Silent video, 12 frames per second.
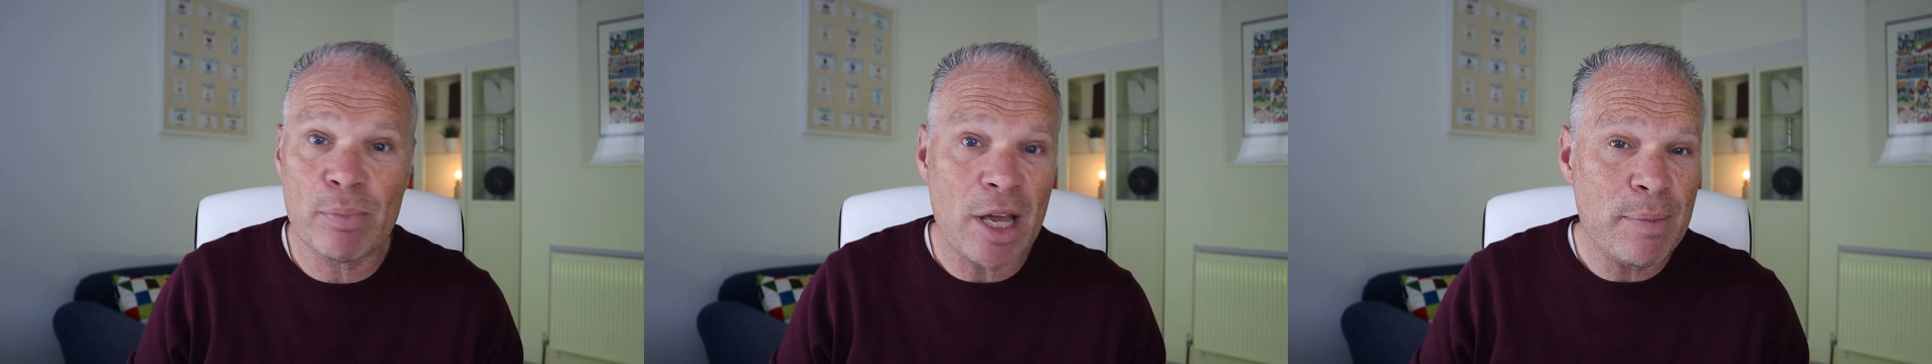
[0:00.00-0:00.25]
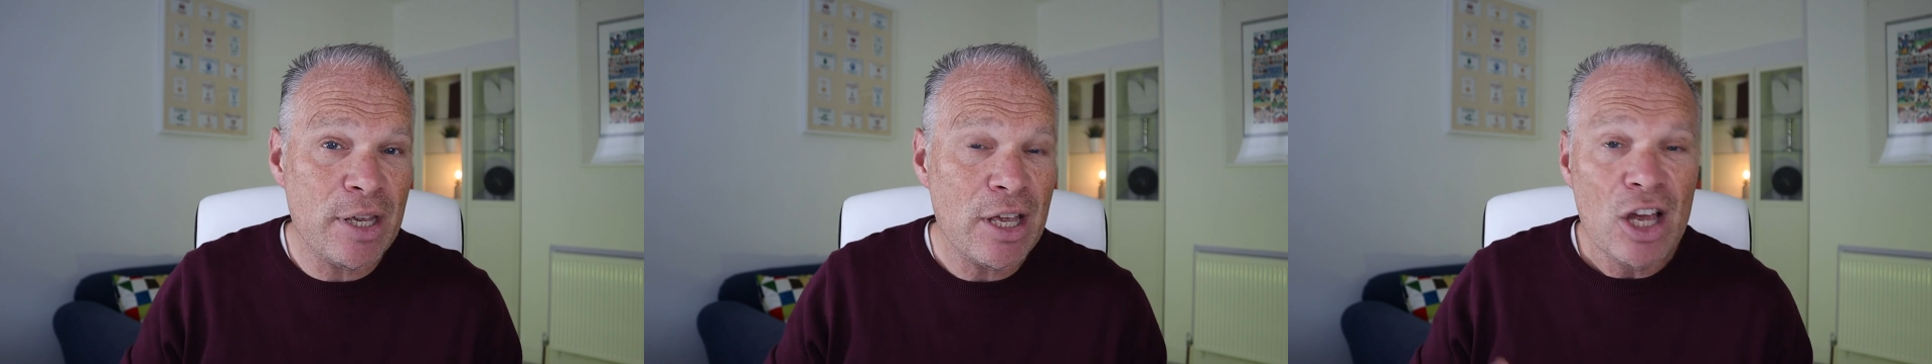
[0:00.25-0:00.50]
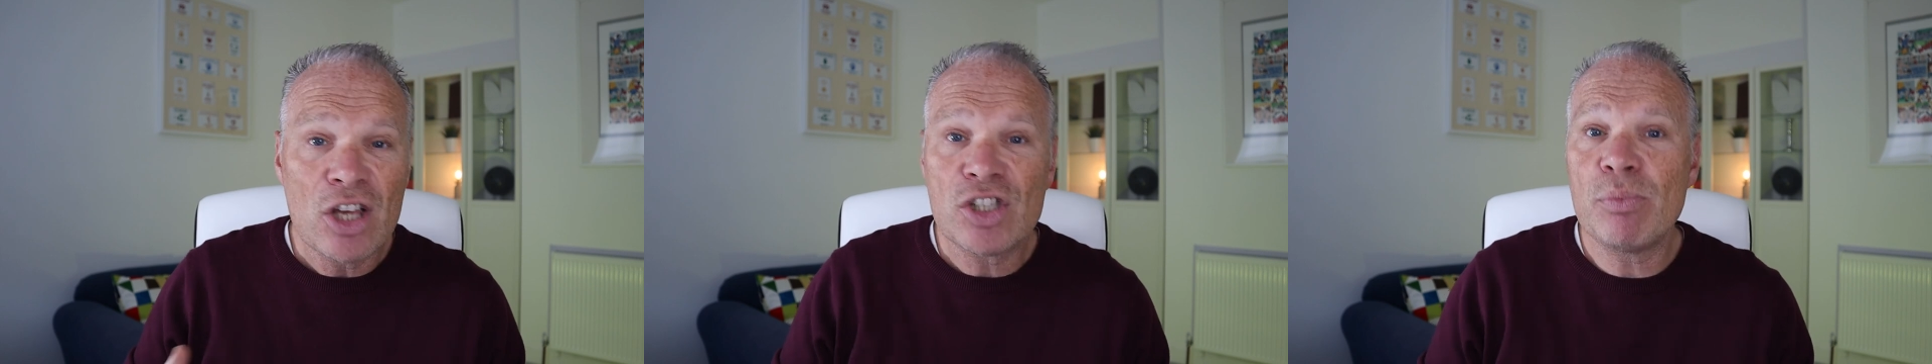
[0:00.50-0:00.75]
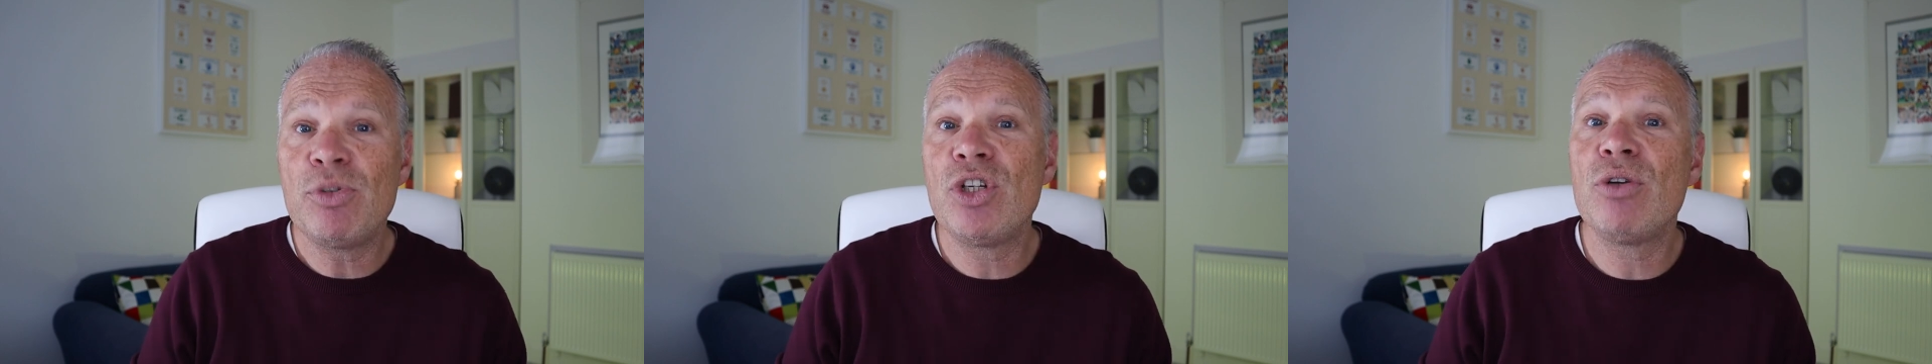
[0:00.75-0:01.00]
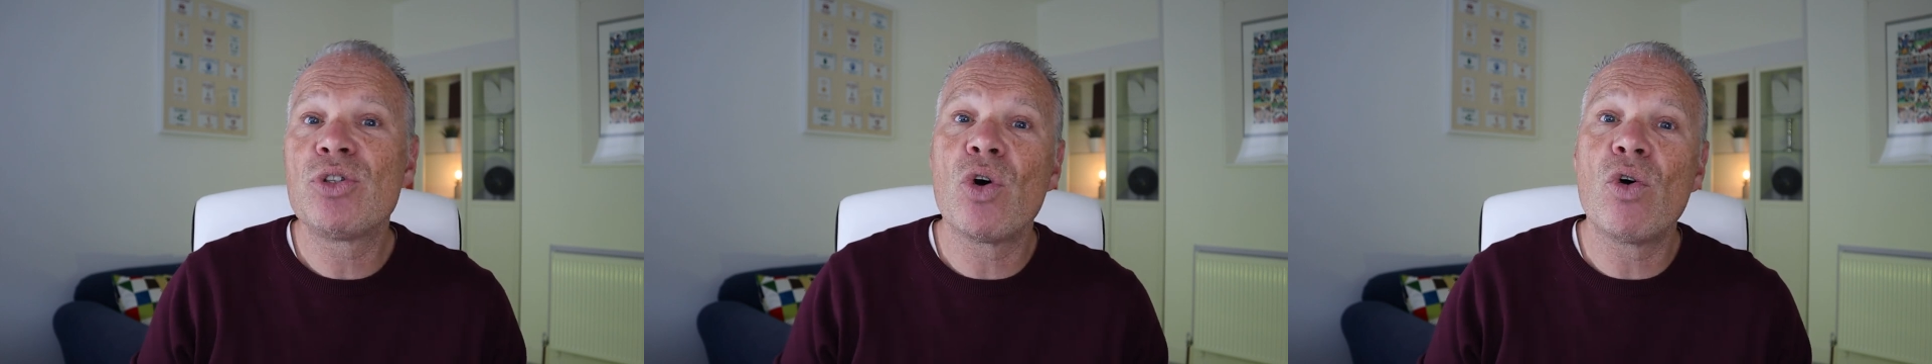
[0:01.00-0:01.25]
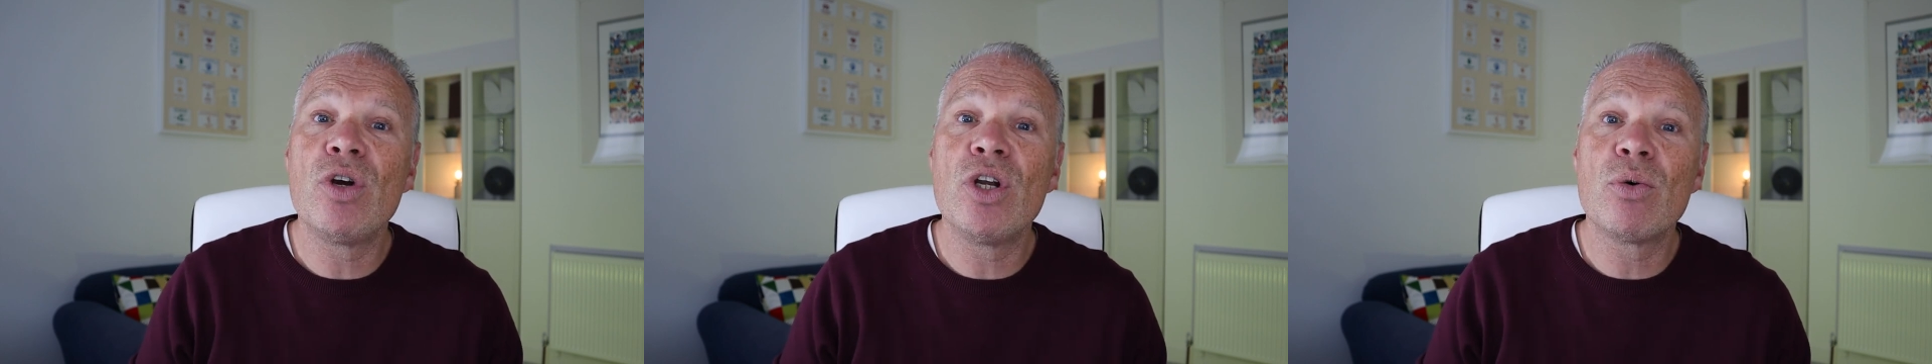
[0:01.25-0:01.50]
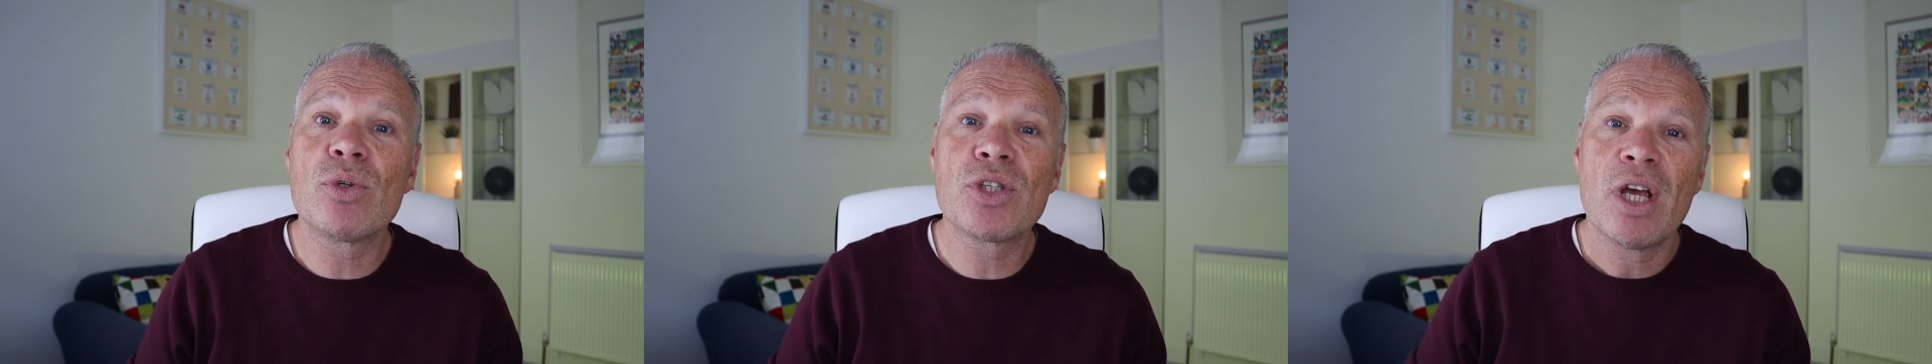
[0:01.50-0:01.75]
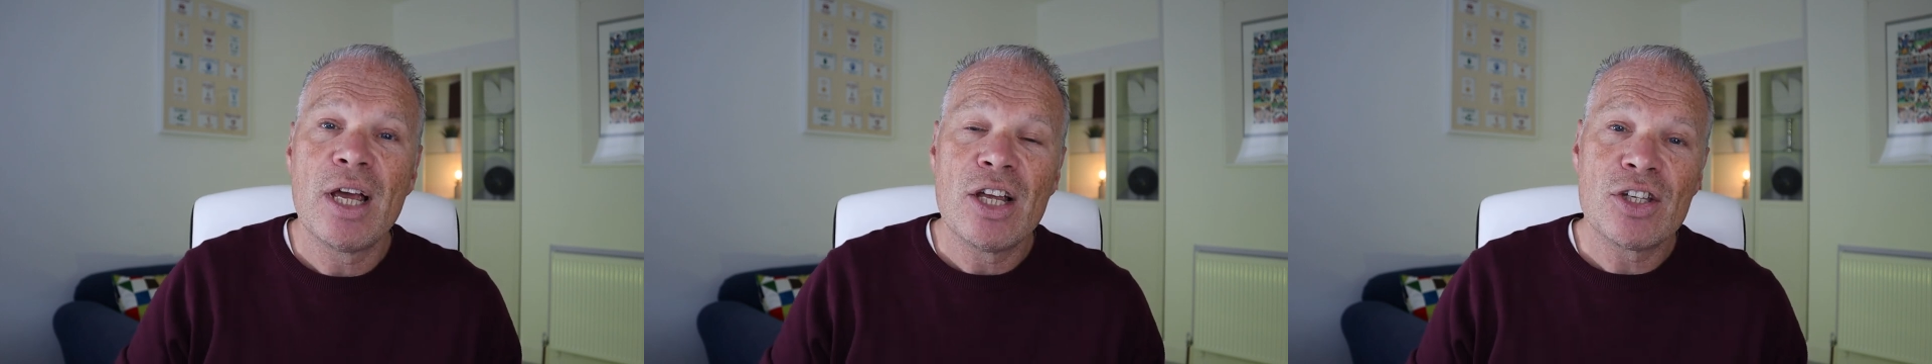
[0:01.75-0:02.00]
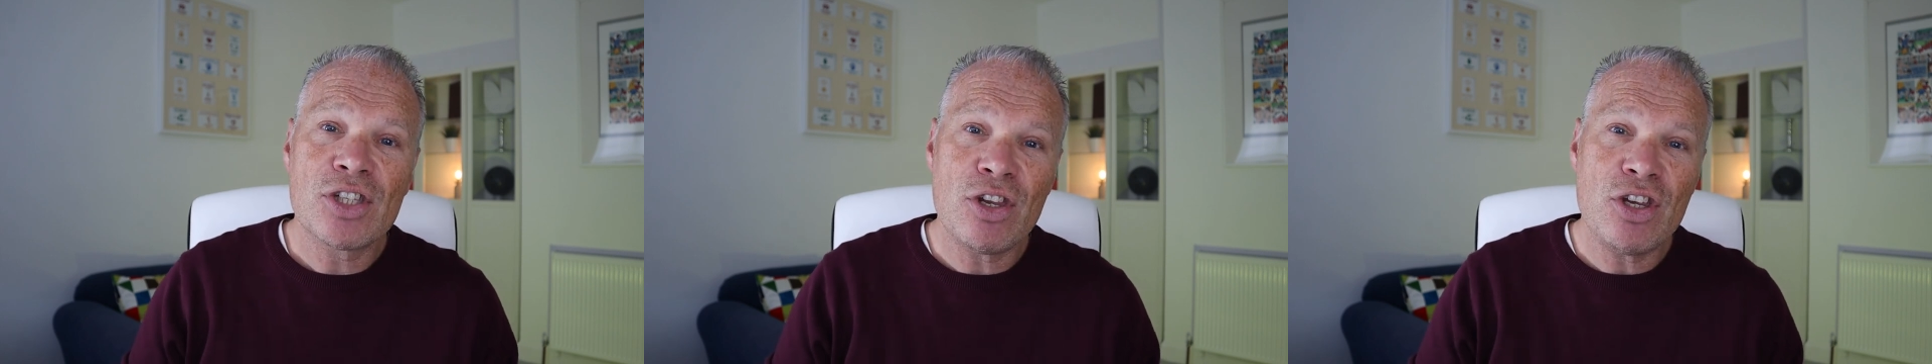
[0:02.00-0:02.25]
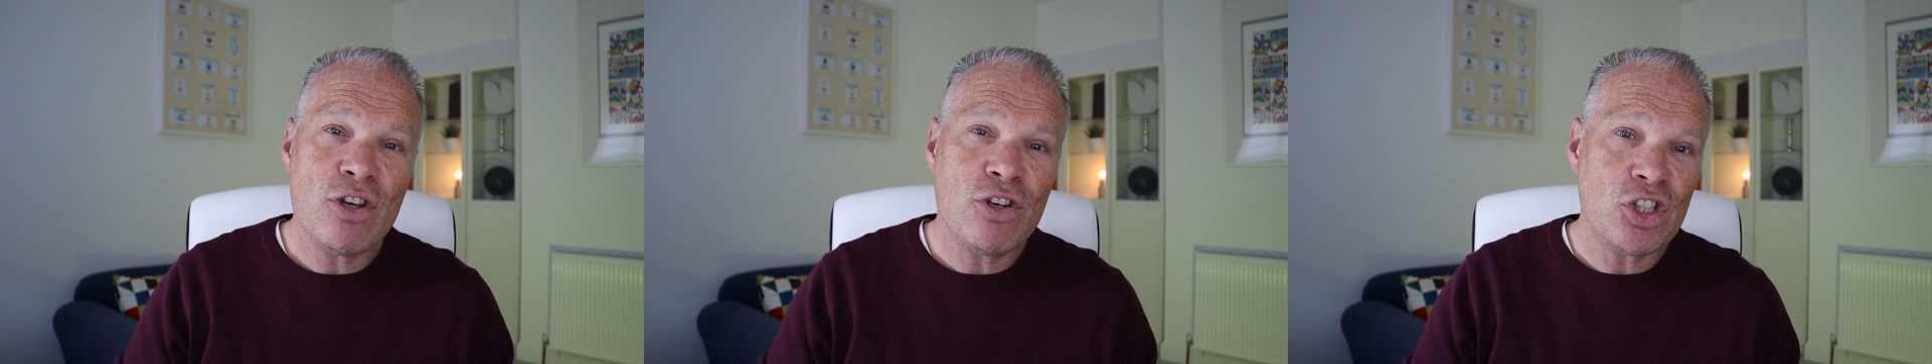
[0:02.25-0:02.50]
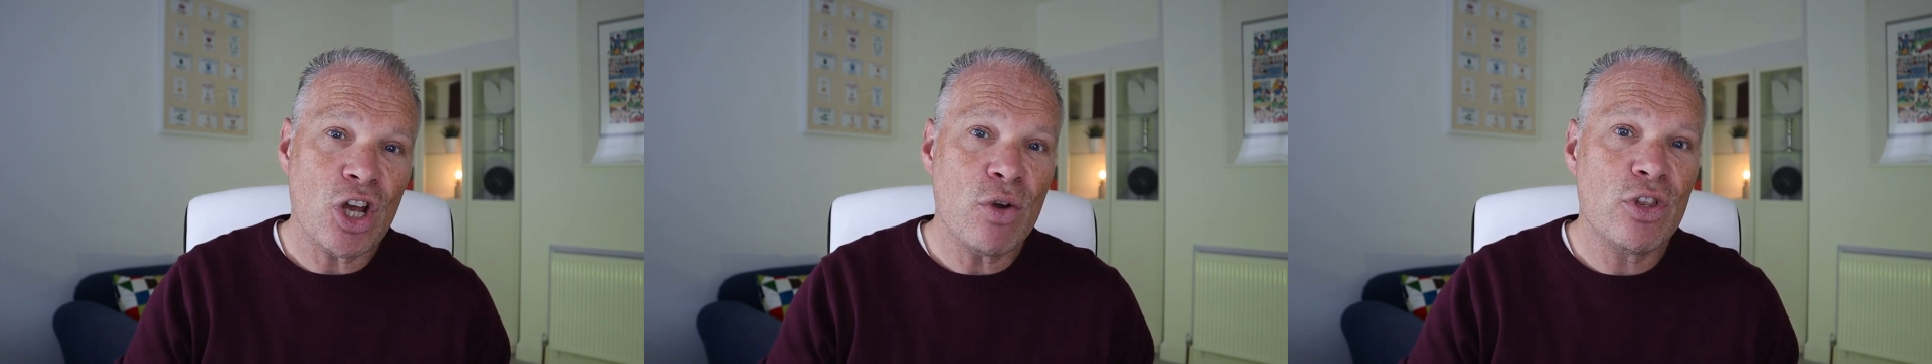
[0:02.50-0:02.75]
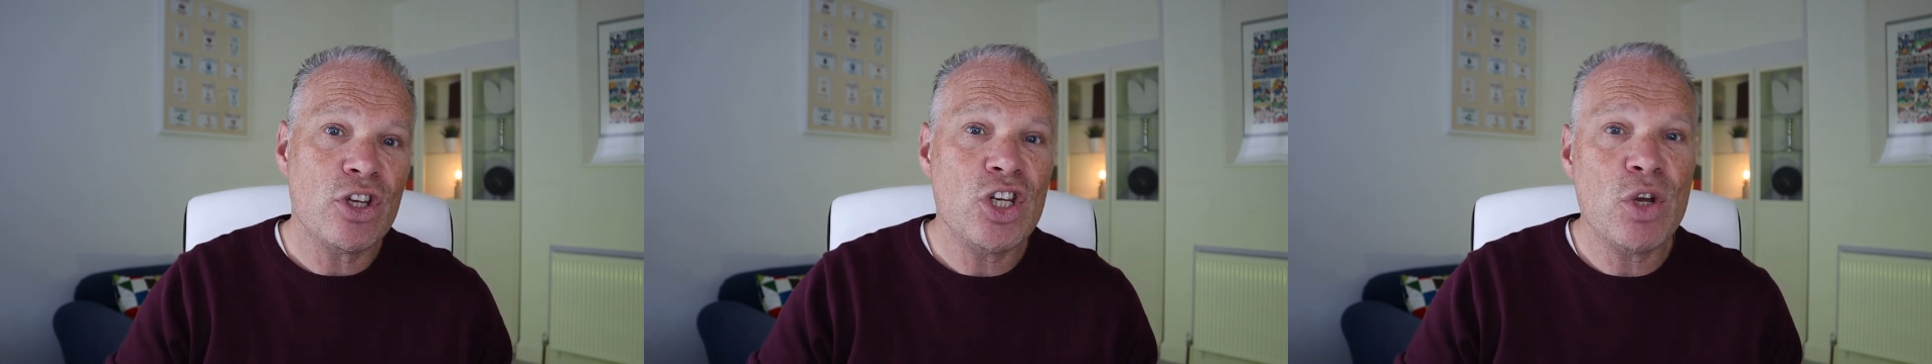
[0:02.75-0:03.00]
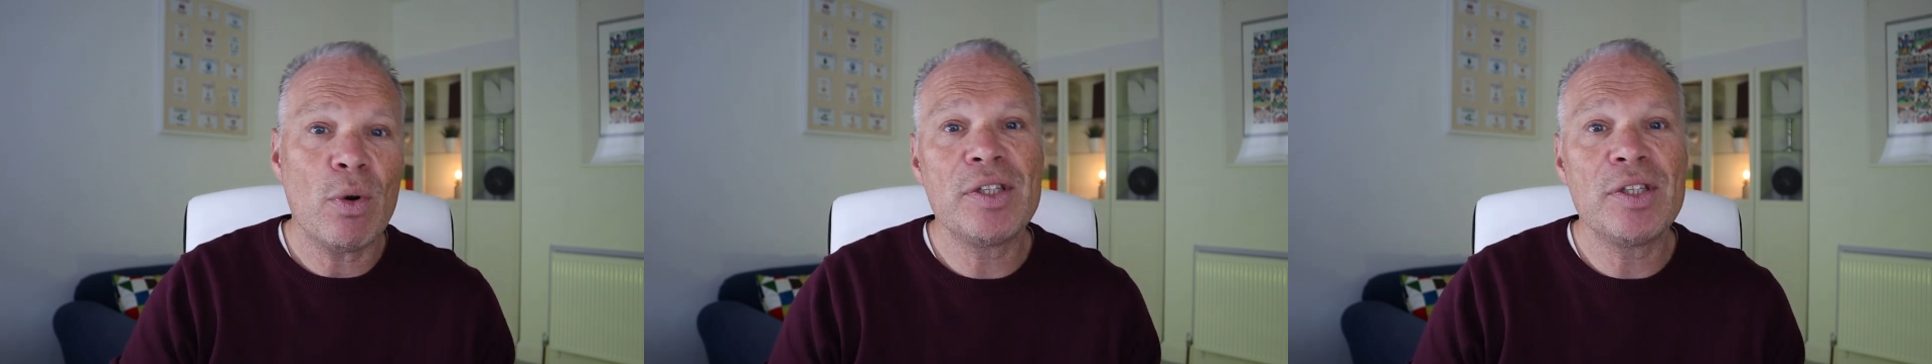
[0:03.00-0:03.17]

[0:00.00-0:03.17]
maybe some tutorials, so that you show that you